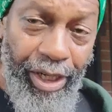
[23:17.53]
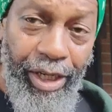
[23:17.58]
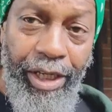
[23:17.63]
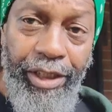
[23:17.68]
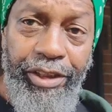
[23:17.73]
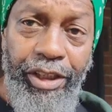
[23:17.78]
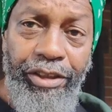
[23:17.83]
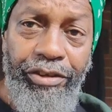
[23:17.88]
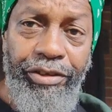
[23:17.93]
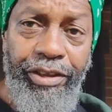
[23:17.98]

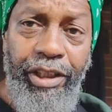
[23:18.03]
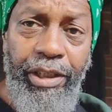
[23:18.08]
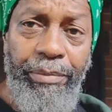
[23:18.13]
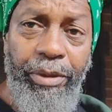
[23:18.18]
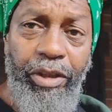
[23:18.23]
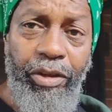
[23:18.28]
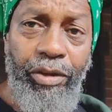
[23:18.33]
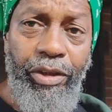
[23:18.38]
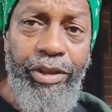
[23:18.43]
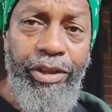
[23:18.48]
It's interesting
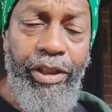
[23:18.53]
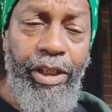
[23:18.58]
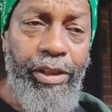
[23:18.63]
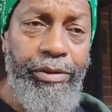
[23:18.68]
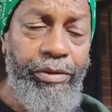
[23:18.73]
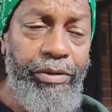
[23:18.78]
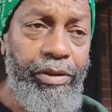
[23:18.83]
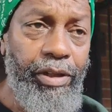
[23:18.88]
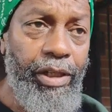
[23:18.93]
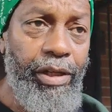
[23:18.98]
because
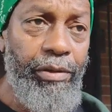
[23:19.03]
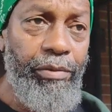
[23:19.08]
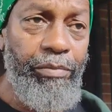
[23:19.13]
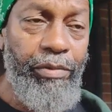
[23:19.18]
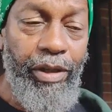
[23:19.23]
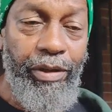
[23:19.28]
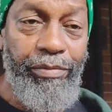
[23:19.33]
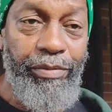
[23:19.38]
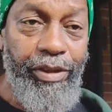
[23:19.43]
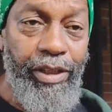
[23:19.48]
uh,
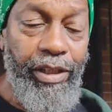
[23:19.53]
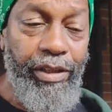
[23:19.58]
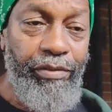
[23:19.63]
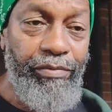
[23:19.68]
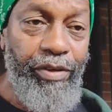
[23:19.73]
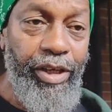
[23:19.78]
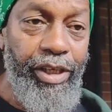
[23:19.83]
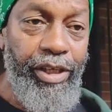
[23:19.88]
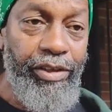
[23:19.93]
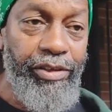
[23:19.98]
again, the
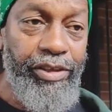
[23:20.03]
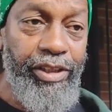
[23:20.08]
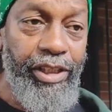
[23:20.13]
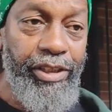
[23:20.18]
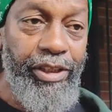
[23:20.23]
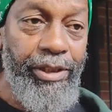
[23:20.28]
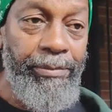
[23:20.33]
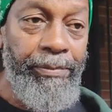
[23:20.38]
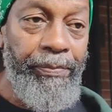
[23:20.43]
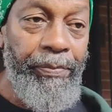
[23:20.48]
radio
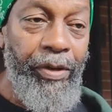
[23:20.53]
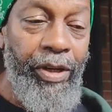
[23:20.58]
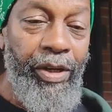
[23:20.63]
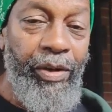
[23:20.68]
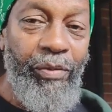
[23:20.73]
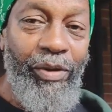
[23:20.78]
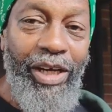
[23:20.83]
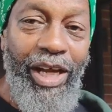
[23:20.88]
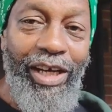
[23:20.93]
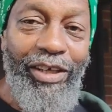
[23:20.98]
station
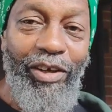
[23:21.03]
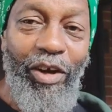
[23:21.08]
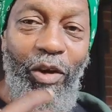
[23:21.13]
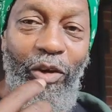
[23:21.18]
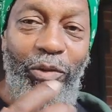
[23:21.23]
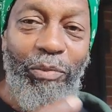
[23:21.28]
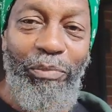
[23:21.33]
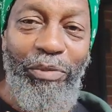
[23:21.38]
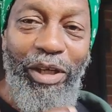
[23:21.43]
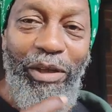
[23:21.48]
when they had the
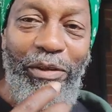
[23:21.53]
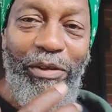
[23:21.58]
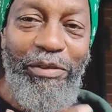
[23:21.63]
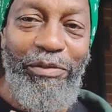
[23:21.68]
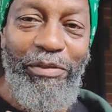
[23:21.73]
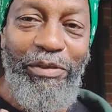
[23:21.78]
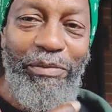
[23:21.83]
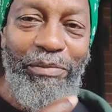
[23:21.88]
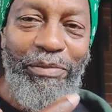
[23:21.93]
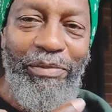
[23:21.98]
whole blah
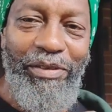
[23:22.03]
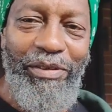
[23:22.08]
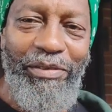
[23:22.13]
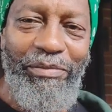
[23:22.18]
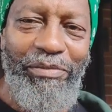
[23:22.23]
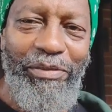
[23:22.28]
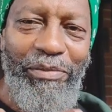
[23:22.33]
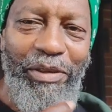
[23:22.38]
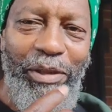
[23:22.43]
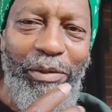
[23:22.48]
uh,
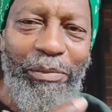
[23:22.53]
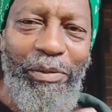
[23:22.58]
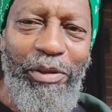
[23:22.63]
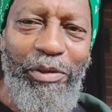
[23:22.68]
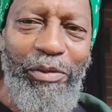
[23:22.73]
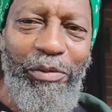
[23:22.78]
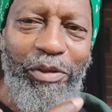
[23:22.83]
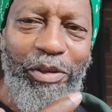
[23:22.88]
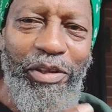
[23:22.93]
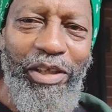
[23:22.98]
uh,
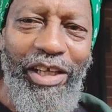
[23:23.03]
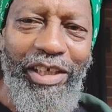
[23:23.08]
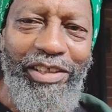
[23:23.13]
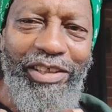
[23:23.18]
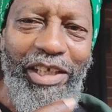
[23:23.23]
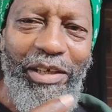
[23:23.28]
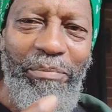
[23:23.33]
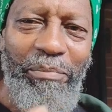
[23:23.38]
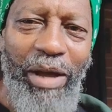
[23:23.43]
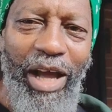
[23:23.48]
blah you can't
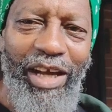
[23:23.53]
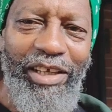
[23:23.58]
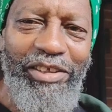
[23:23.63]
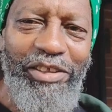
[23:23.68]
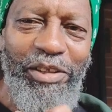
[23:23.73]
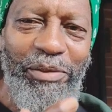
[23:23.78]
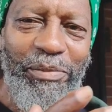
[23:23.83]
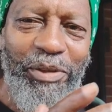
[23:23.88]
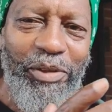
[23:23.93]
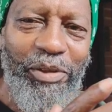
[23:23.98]
say
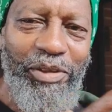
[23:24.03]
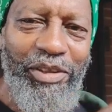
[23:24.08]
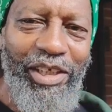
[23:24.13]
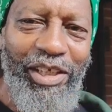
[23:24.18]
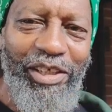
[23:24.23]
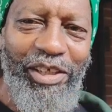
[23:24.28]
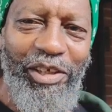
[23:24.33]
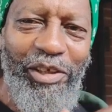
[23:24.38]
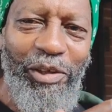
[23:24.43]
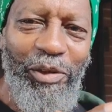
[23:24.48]
master because
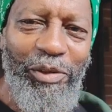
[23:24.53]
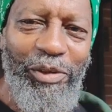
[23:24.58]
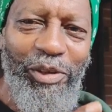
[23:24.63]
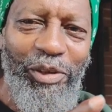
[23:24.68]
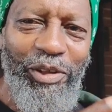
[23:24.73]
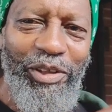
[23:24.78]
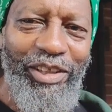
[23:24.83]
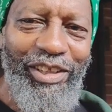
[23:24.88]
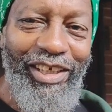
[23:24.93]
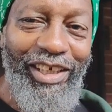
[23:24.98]
that connotes
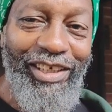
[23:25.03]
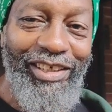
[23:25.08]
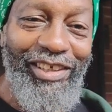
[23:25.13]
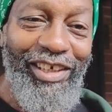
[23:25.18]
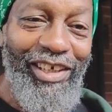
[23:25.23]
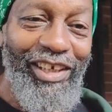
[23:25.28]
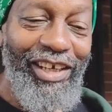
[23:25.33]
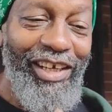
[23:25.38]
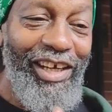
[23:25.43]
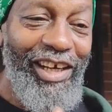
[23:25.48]
certain things,
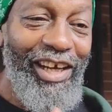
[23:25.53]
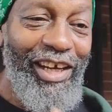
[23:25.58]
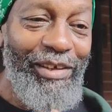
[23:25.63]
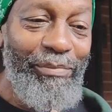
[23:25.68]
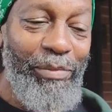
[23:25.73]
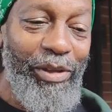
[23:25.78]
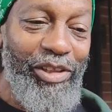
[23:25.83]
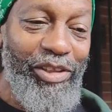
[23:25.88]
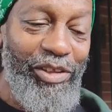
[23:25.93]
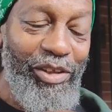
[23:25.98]

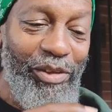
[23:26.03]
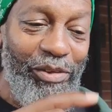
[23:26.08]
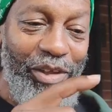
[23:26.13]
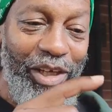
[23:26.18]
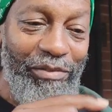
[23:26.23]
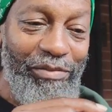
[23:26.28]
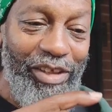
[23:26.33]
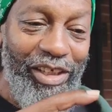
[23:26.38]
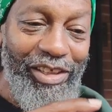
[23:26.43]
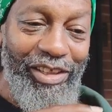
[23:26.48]
and but you know you
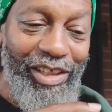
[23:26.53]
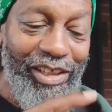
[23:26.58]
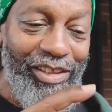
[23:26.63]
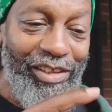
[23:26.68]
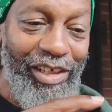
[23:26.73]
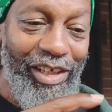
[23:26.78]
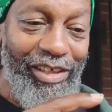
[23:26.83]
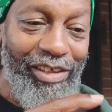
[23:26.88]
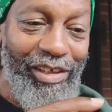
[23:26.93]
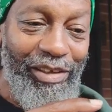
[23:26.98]
have things that,
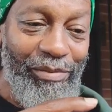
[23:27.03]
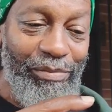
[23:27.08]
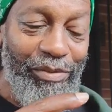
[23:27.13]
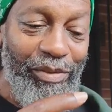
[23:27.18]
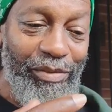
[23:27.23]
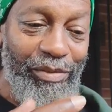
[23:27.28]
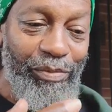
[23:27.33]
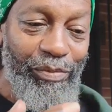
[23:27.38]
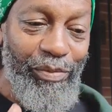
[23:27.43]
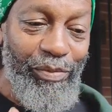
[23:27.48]
that uh,
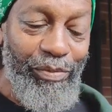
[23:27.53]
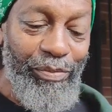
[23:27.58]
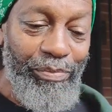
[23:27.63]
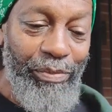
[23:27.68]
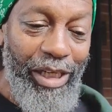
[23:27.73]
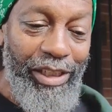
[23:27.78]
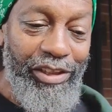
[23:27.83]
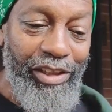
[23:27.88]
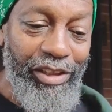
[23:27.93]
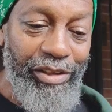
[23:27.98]

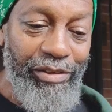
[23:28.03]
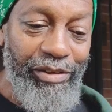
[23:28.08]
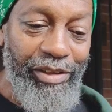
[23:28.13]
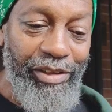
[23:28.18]
master